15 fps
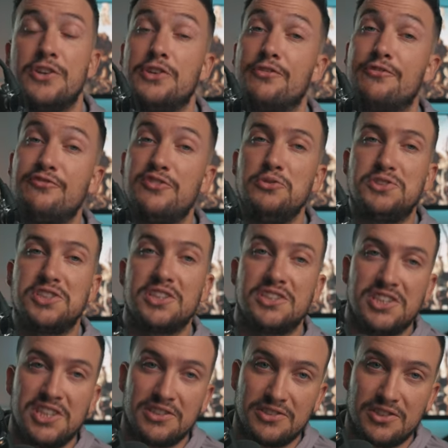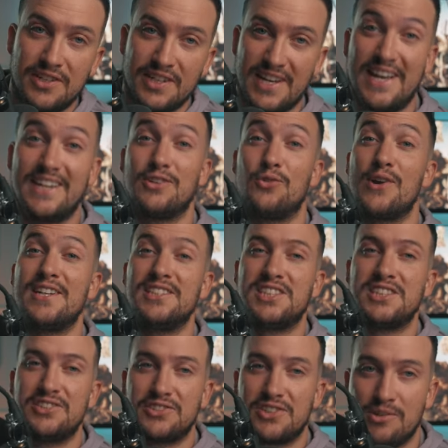Your future children and
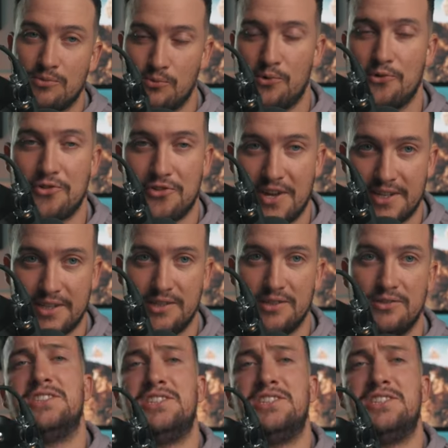grandchildren will thank you.